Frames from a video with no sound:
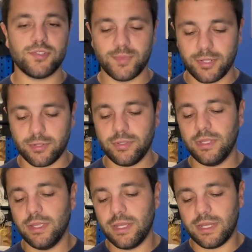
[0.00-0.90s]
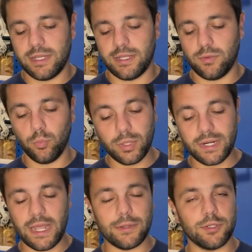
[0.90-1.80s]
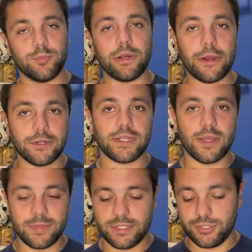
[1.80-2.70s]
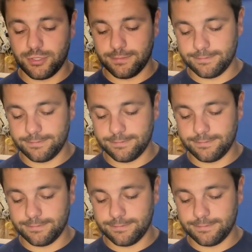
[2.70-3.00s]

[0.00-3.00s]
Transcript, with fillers: small, uh, one hour prior to competition.